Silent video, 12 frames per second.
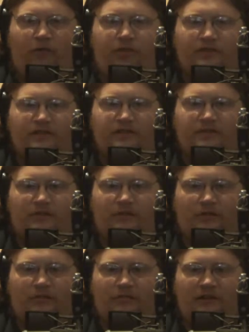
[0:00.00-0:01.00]
with this
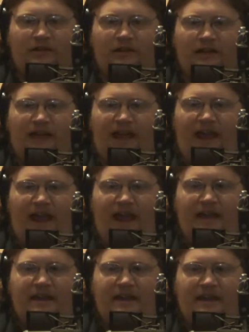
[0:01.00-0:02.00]
little
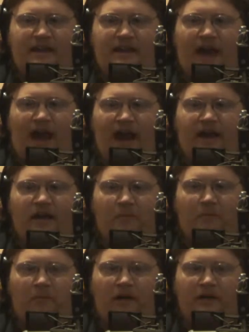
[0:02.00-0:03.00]
handy
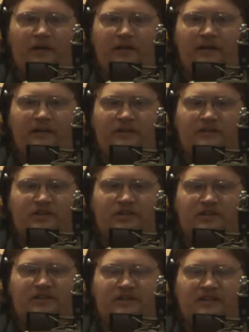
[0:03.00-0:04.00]
item that
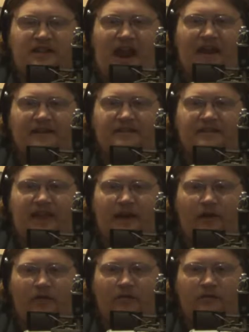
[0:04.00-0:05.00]
just stands
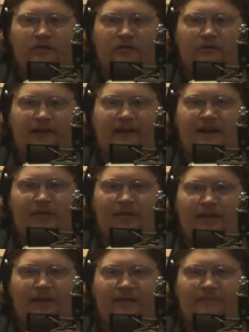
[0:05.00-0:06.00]
there doing
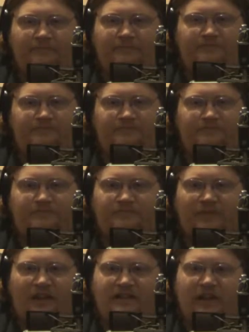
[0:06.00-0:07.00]
nothing
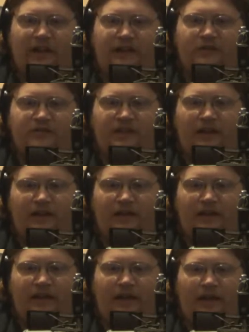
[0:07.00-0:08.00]
until I use it.
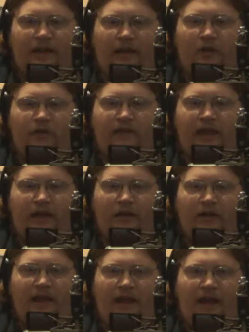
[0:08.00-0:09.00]
And go over
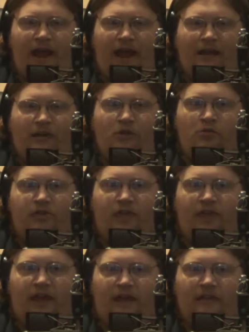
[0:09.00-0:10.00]
here and loot the
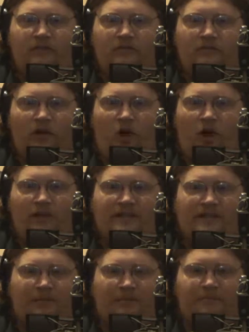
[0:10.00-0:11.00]
thing.
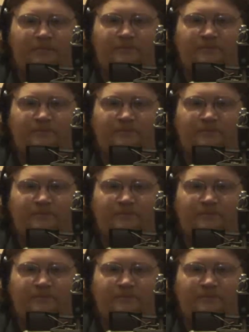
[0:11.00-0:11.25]
Awesome.